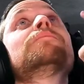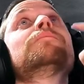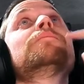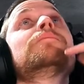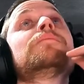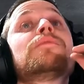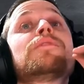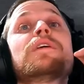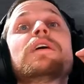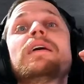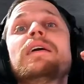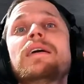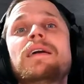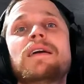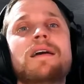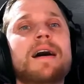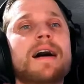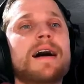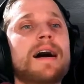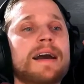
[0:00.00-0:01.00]

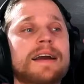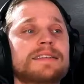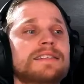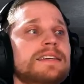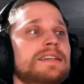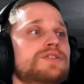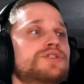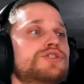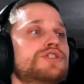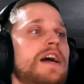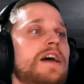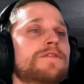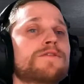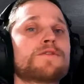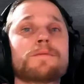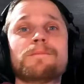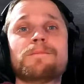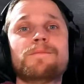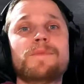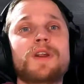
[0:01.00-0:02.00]
thing. I could see the chat,
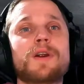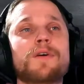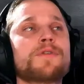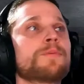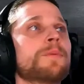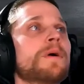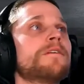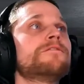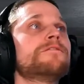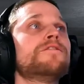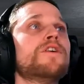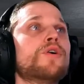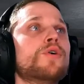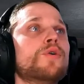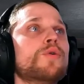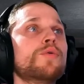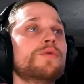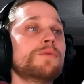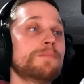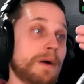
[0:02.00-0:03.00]
you know, through my
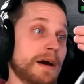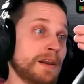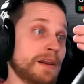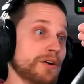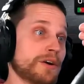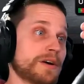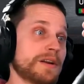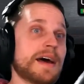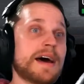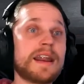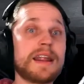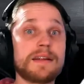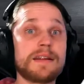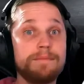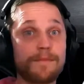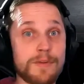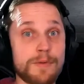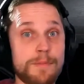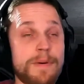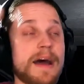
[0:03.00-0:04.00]
phone by looking at it
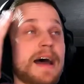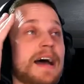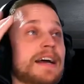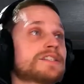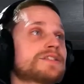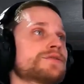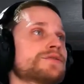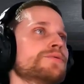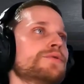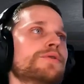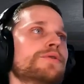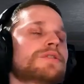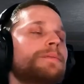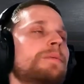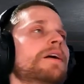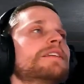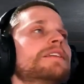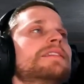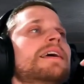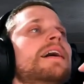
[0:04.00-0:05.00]
with pass-through or something
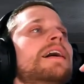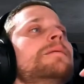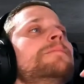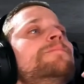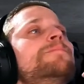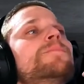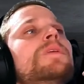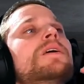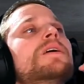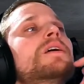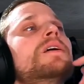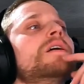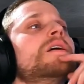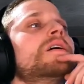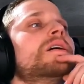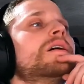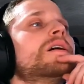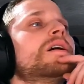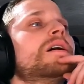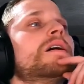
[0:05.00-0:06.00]
like that.
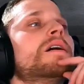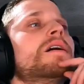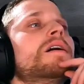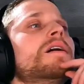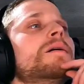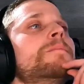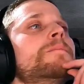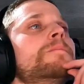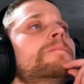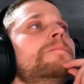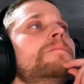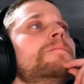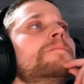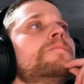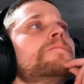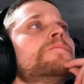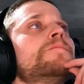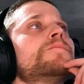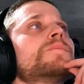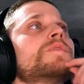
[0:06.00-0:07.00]
You
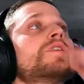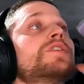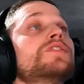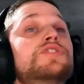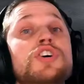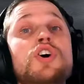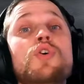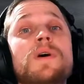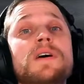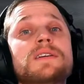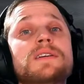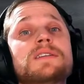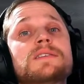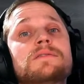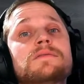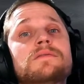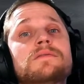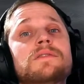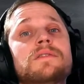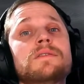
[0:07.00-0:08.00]
could do it,
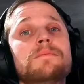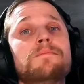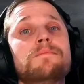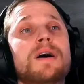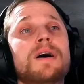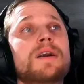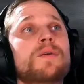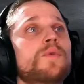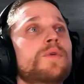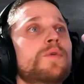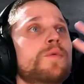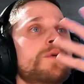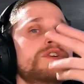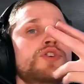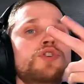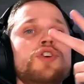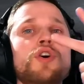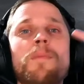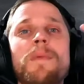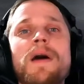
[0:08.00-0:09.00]
but when you
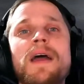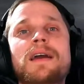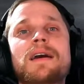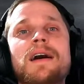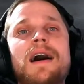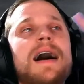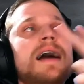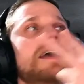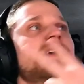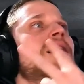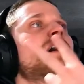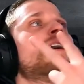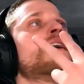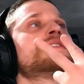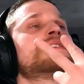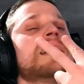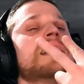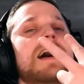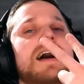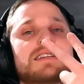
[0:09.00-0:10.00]
don't make eye
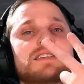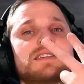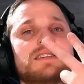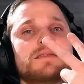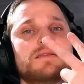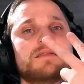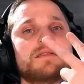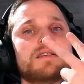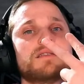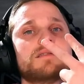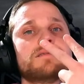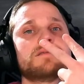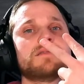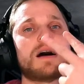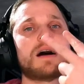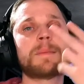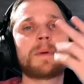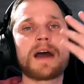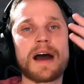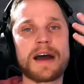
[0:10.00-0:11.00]
contact, I
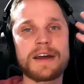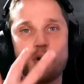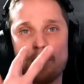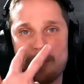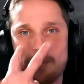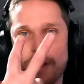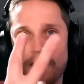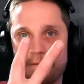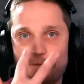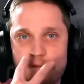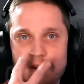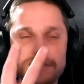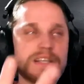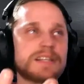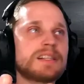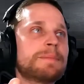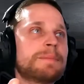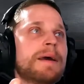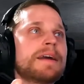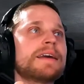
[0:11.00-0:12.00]
mean, I know we're not
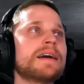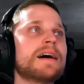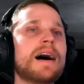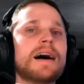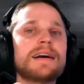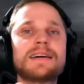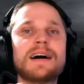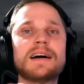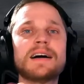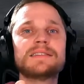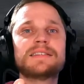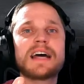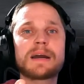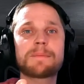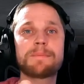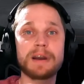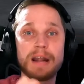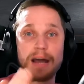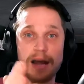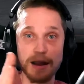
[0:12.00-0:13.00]
physically making eye contact,
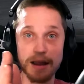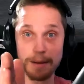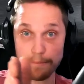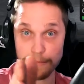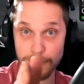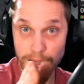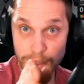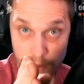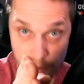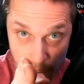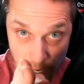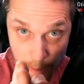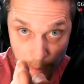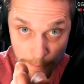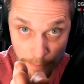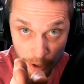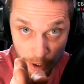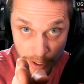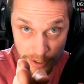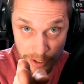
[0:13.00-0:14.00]
but I'm
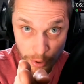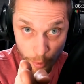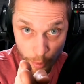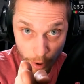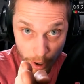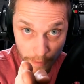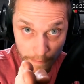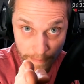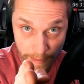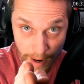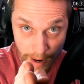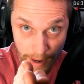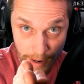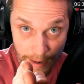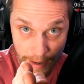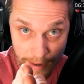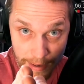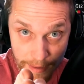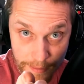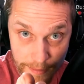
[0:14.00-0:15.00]
looking you all in the eye,